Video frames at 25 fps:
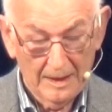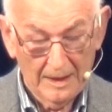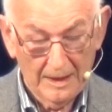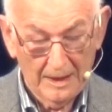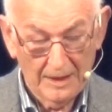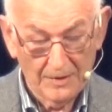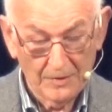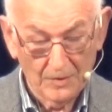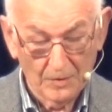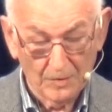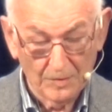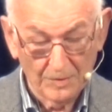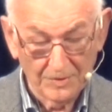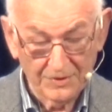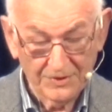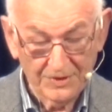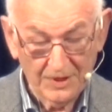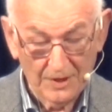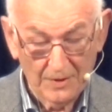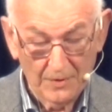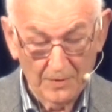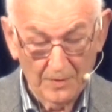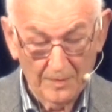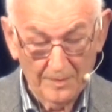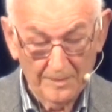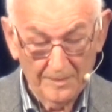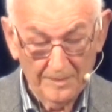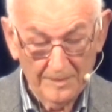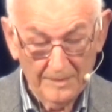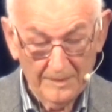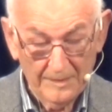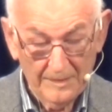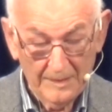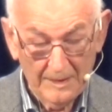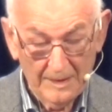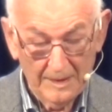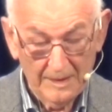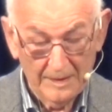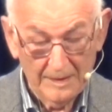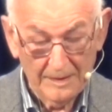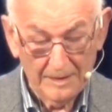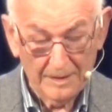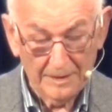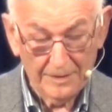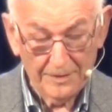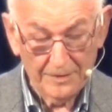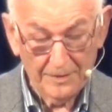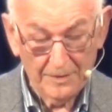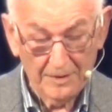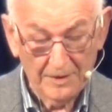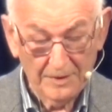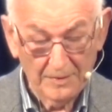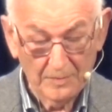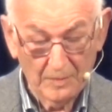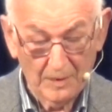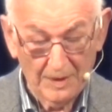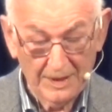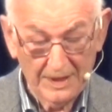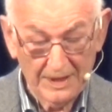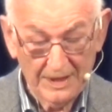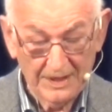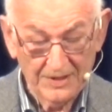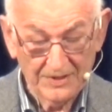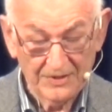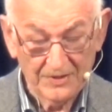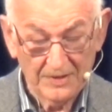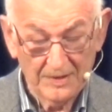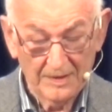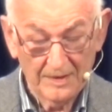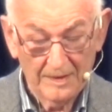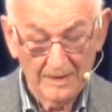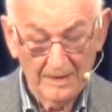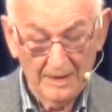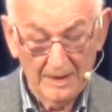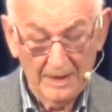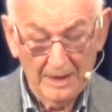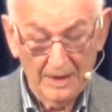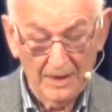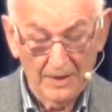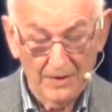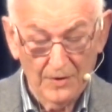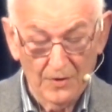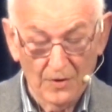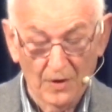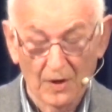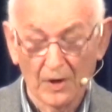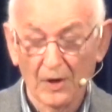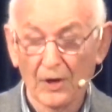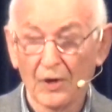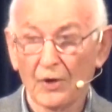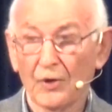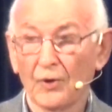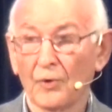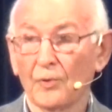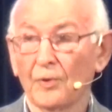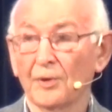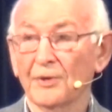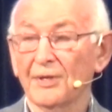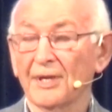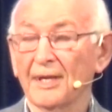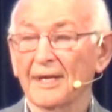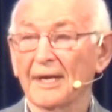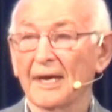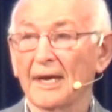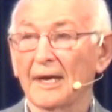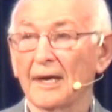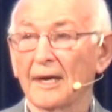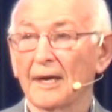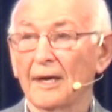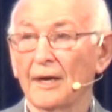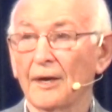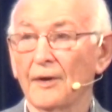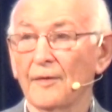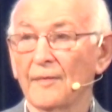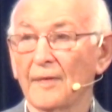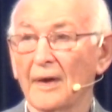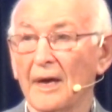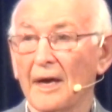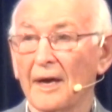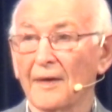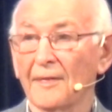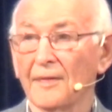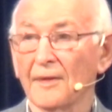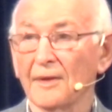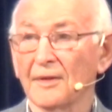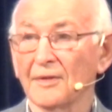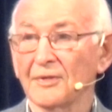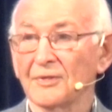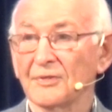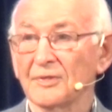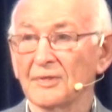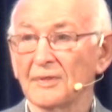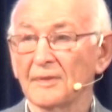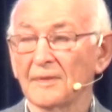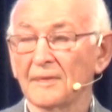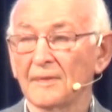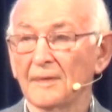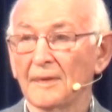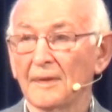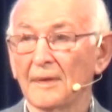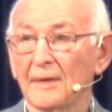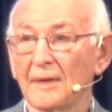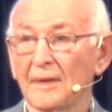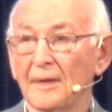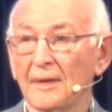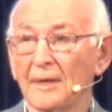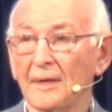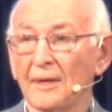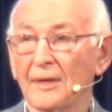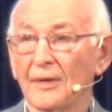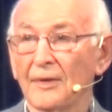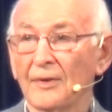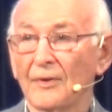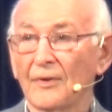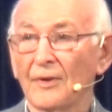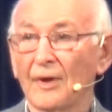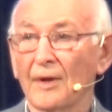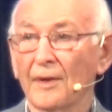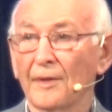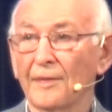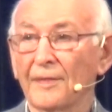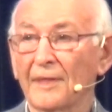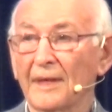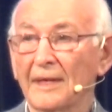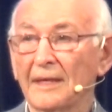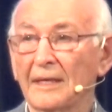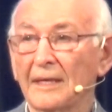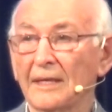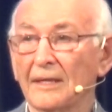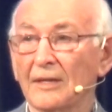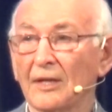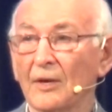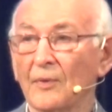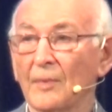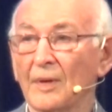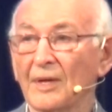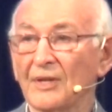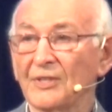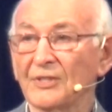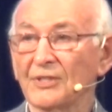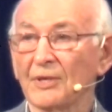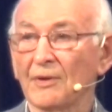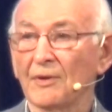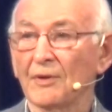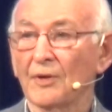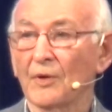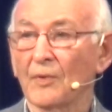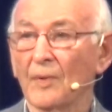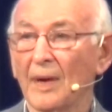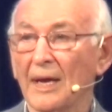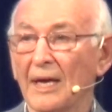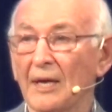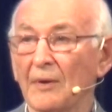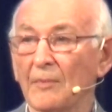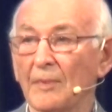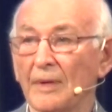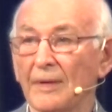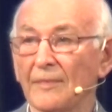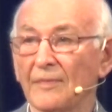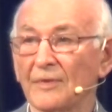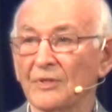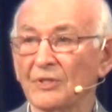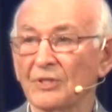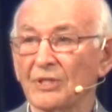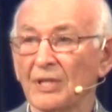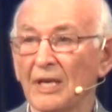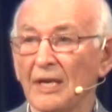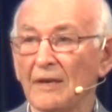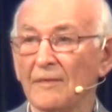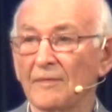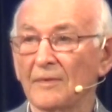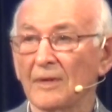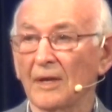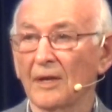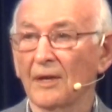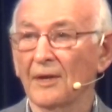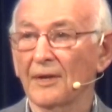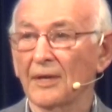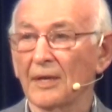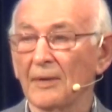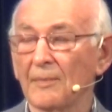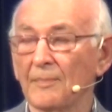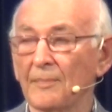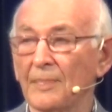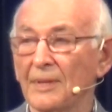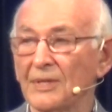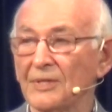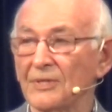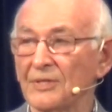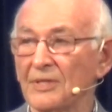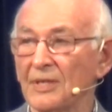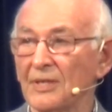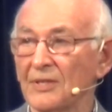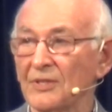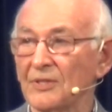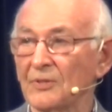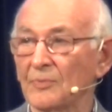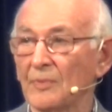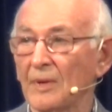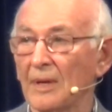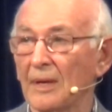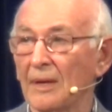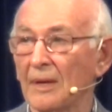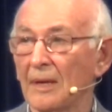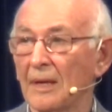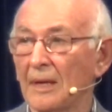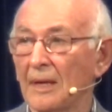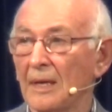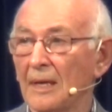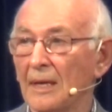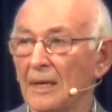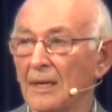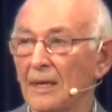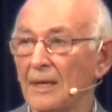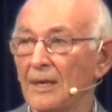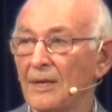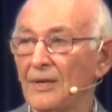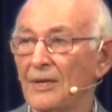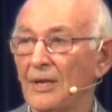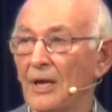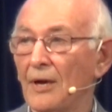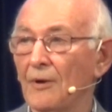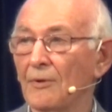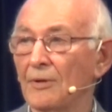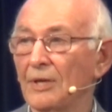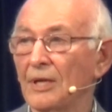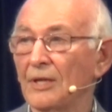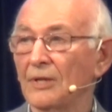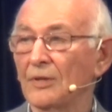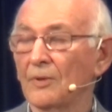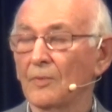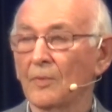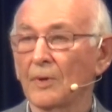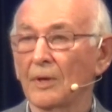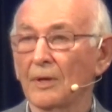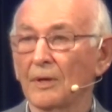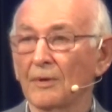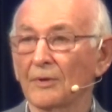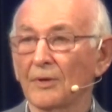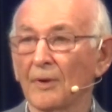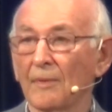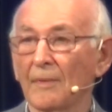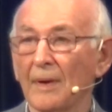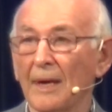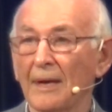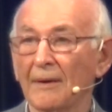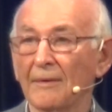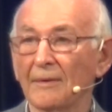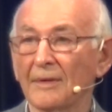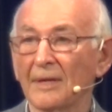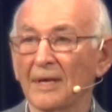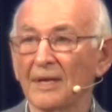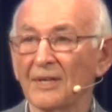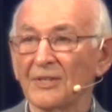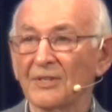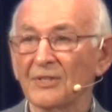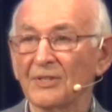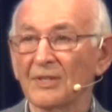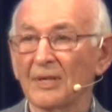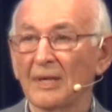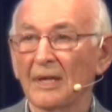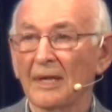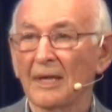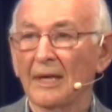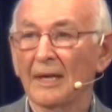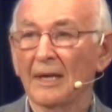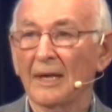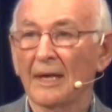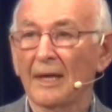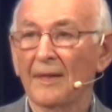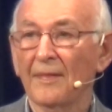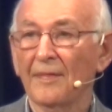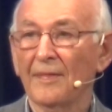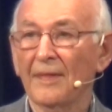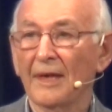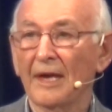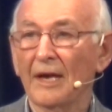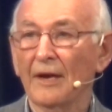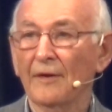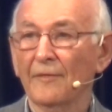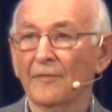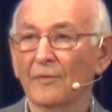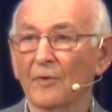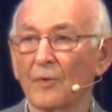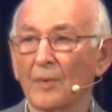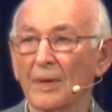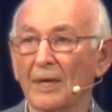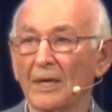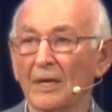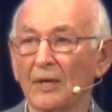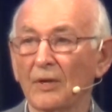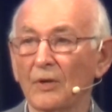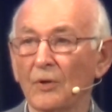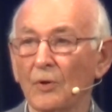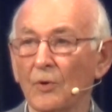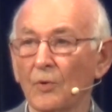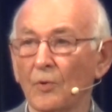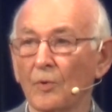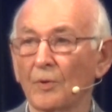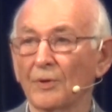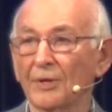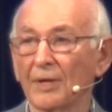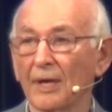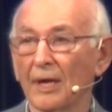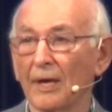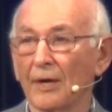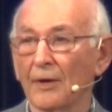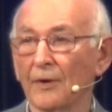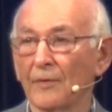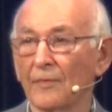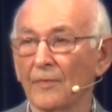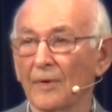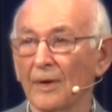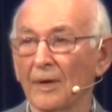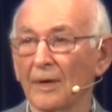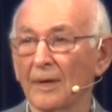And also, the third one is not lording it over others. Not thinking that we're so great, we've achieved a lot in business, we're known in the world around us, and therefore we can lord over